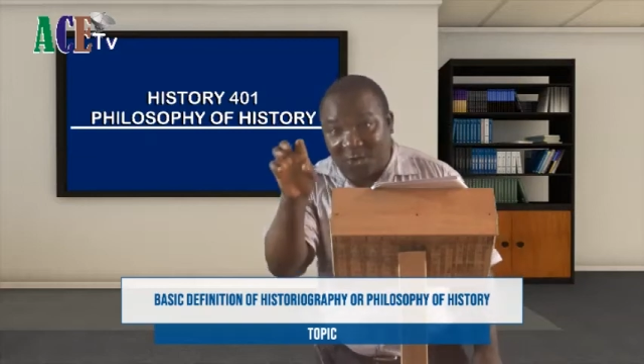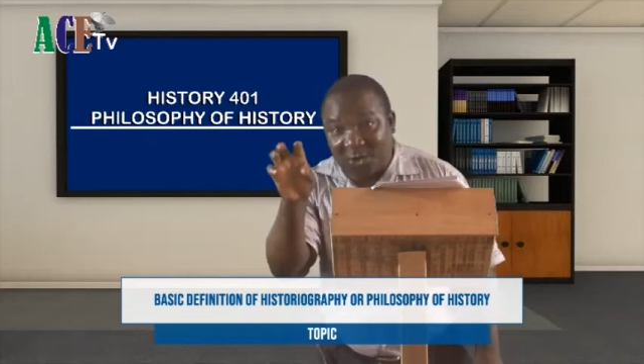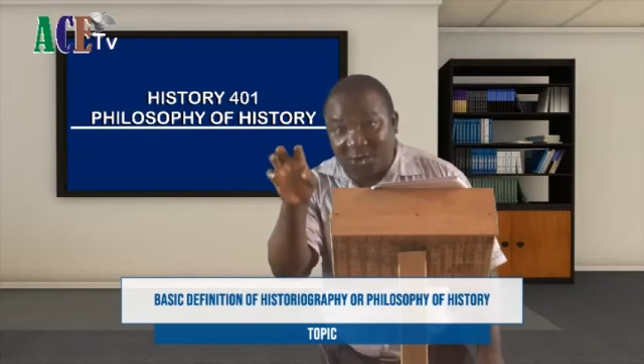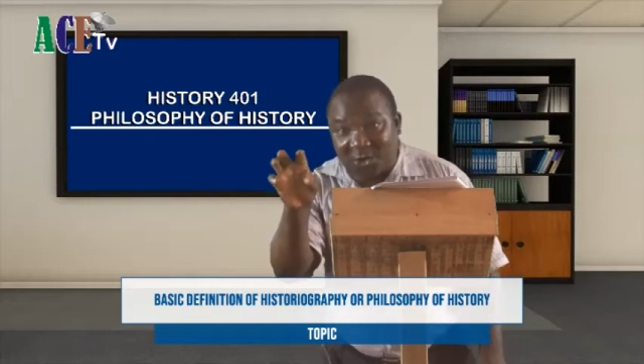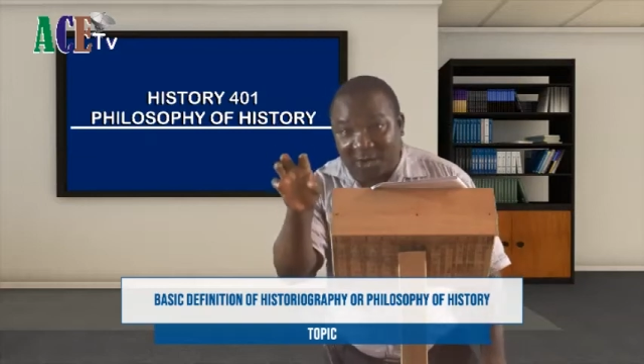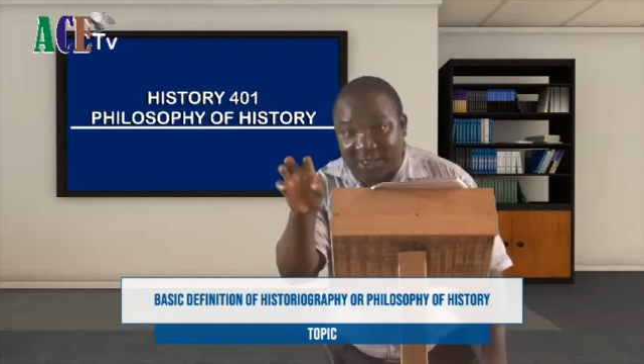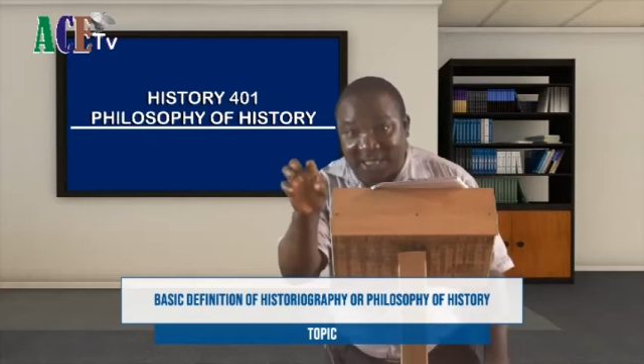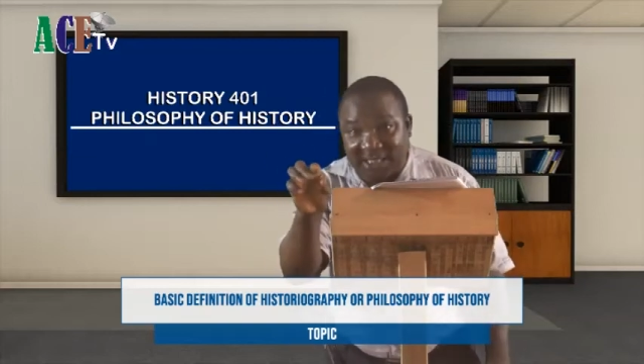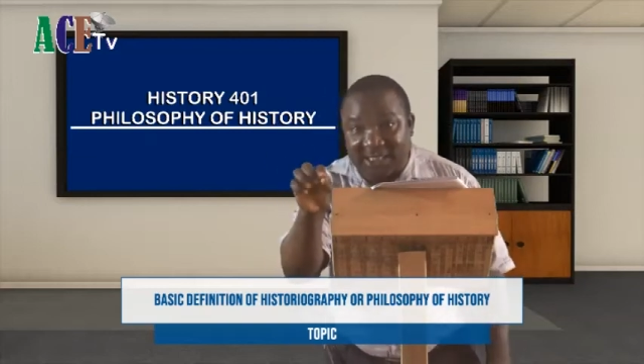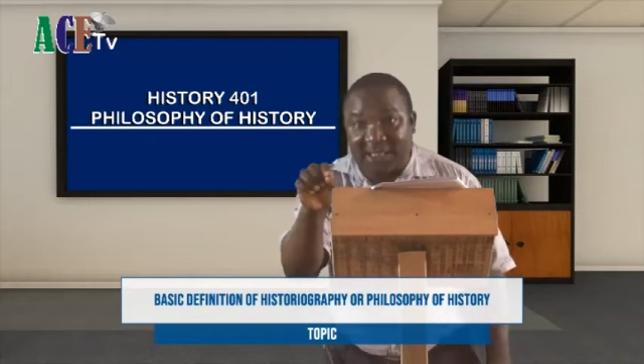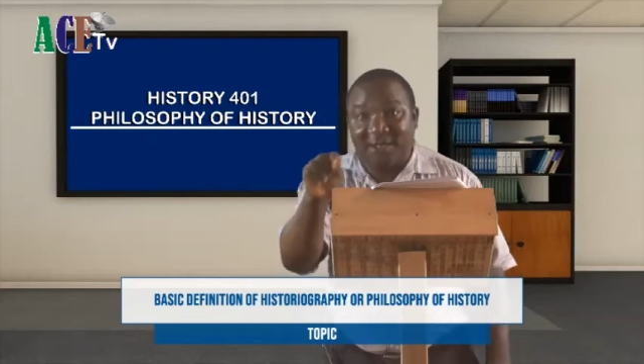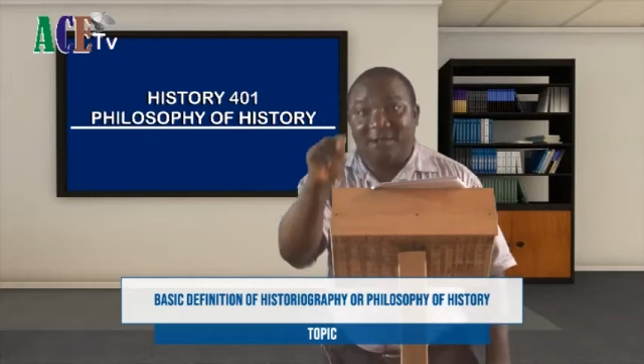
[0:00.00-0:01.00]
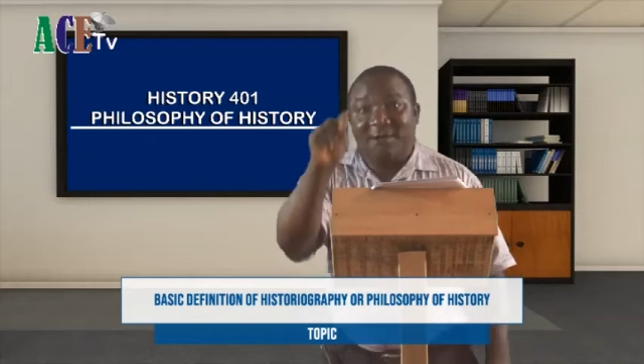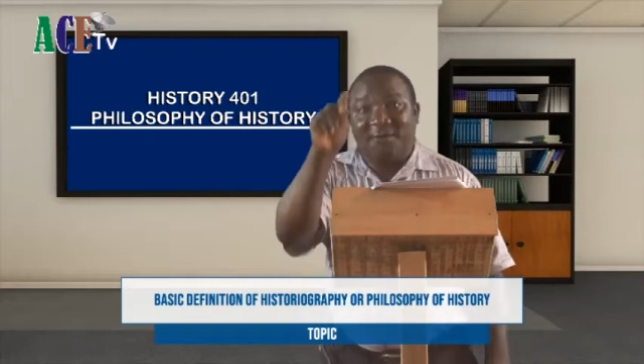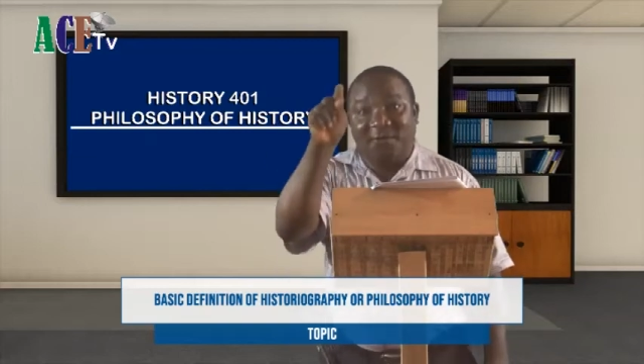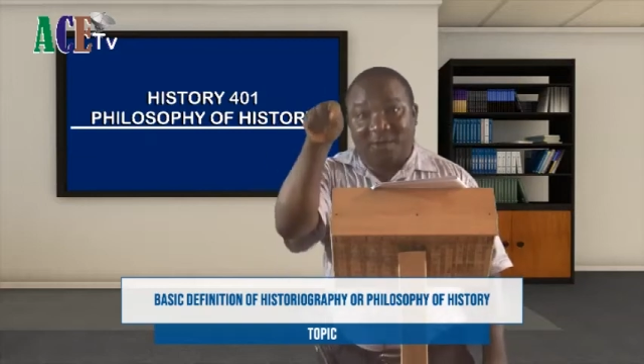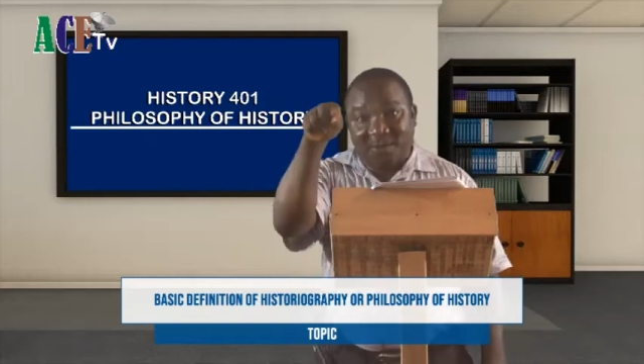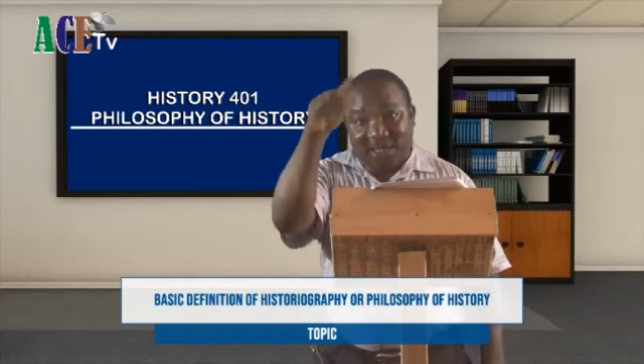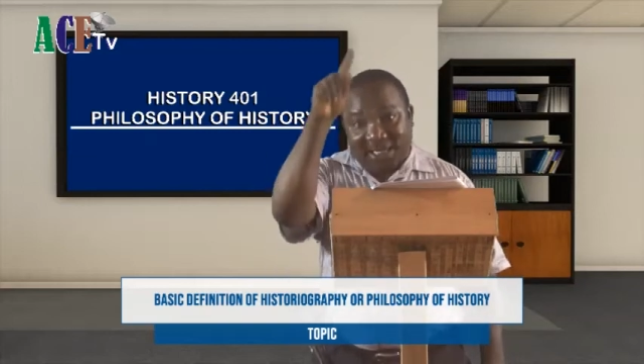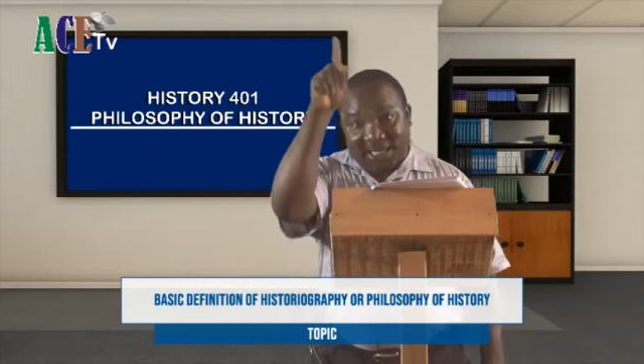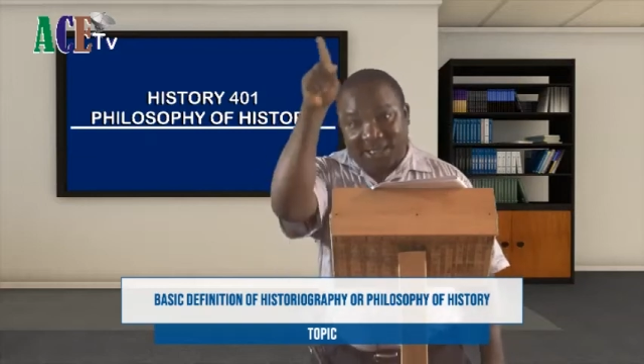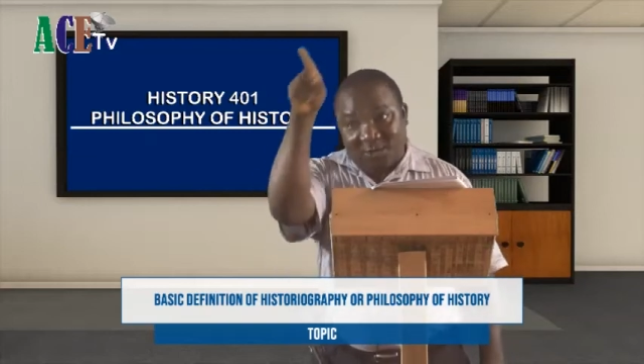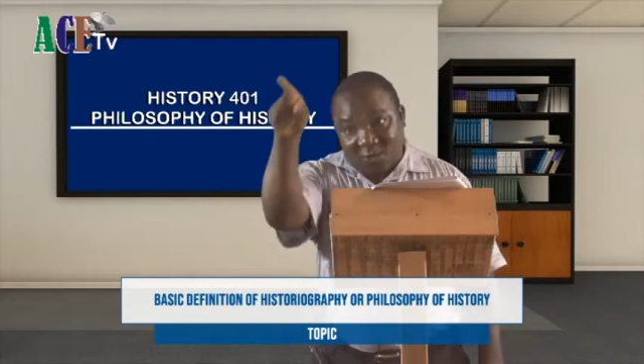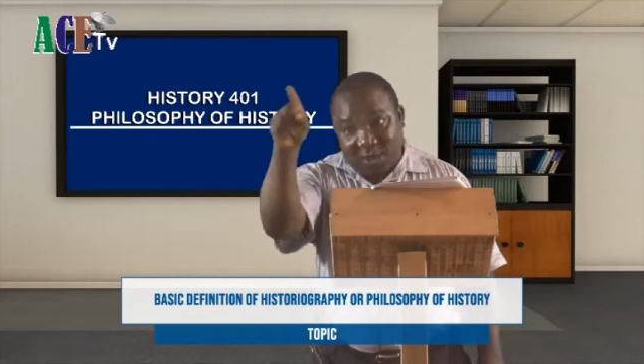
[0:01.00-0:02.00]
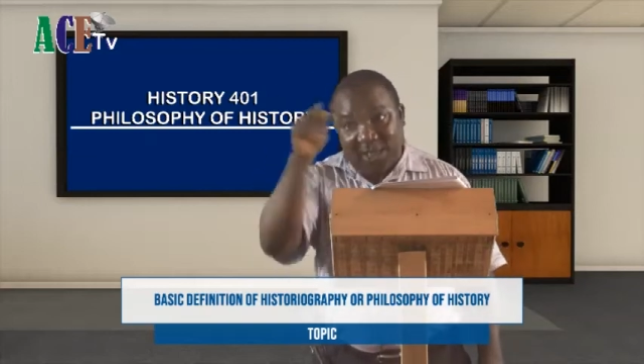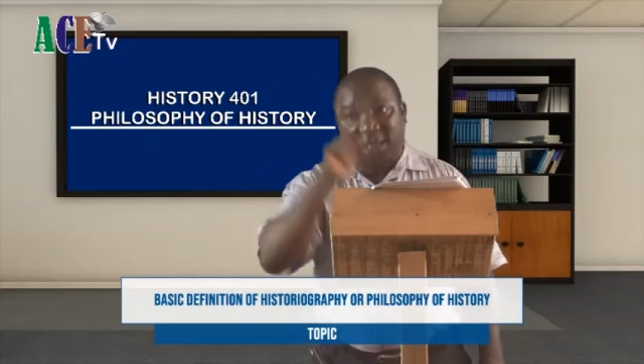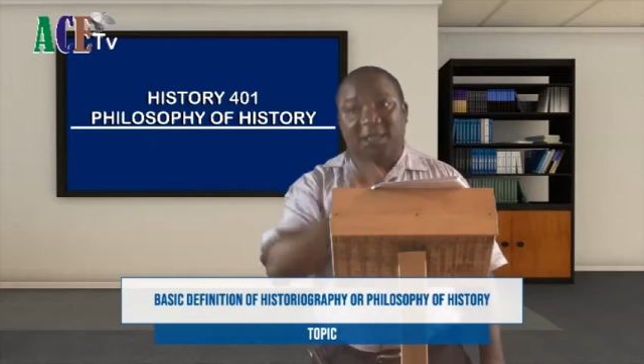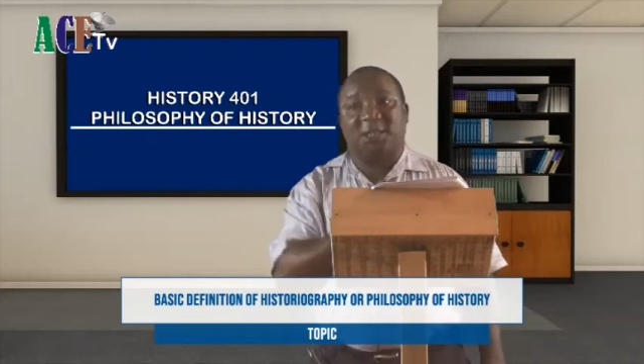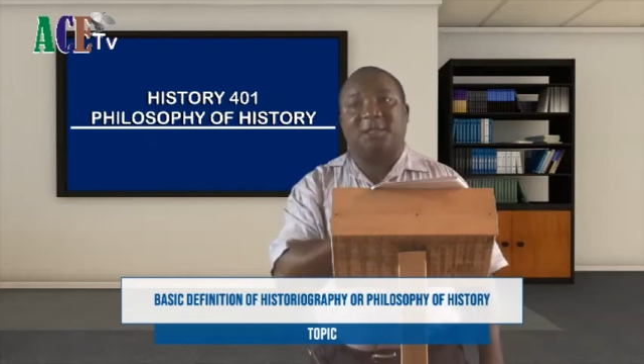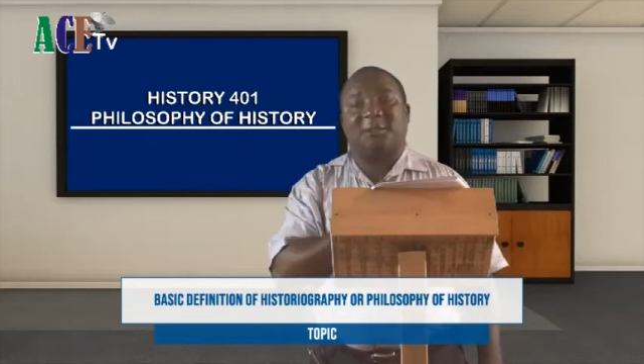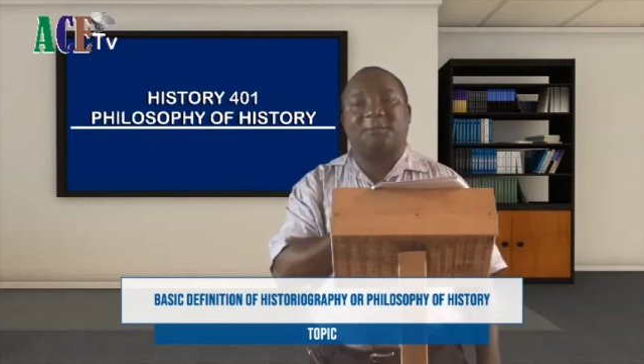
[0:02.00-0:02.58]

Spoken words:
consciousness from the classical age.